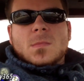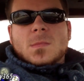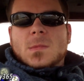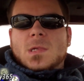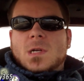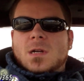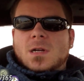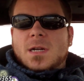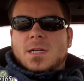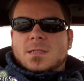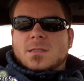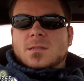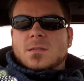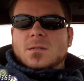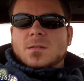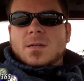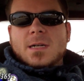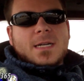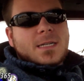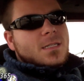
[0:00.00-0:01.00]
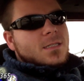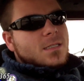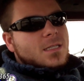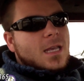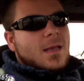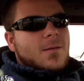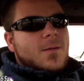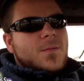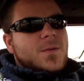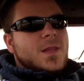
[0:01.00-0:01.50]
Alright, so I just
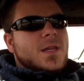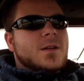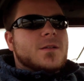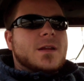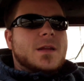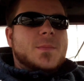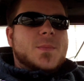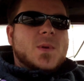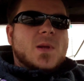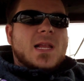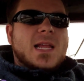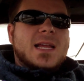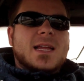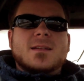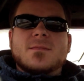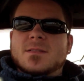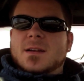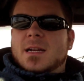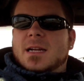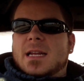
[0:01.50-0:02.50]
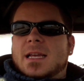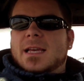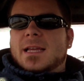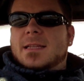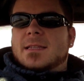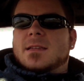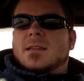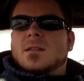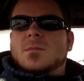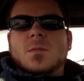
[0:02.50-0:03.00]
came up with a great plan. We're gonna
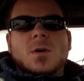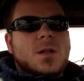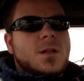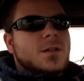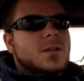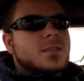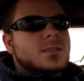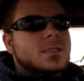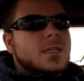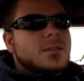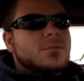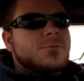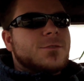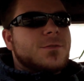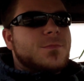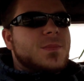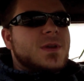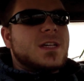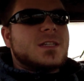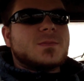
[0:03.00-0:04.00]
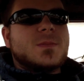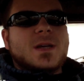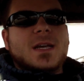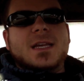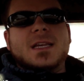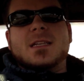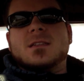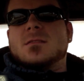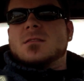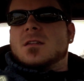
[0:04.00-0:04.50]
head to the mall because that's where Best
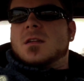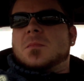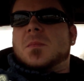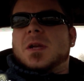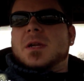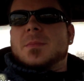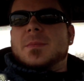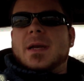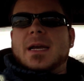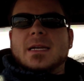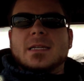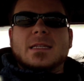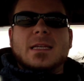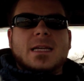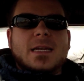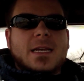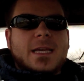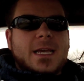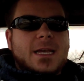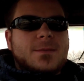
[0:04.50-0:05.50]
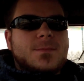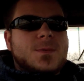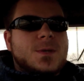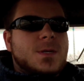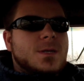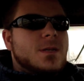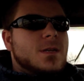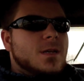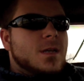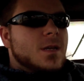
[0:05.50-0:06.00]
Buy is. We're gonna bring back that
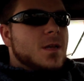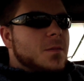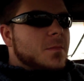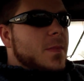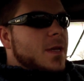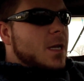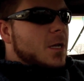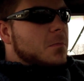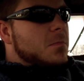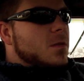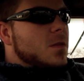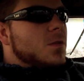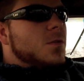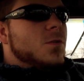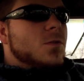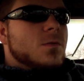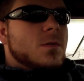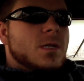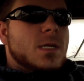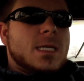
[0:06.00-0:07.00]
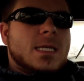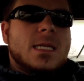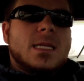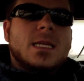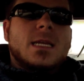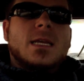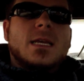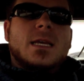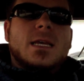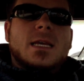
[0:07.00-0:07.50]
camera, pick up the new one,
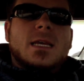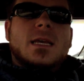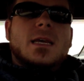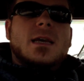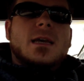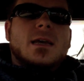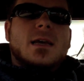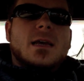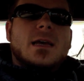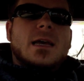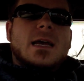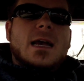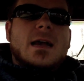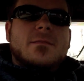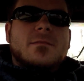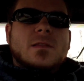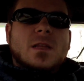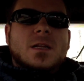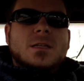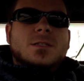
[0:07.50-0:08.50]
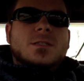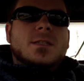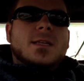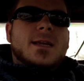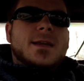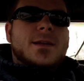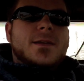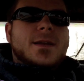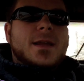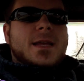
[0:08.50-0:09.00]
uh, have lunch
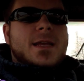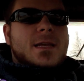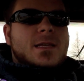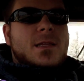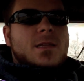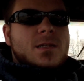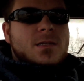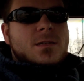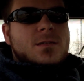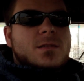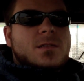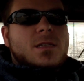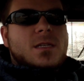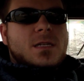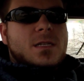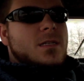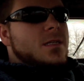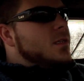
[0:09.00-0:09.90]
there, and there's the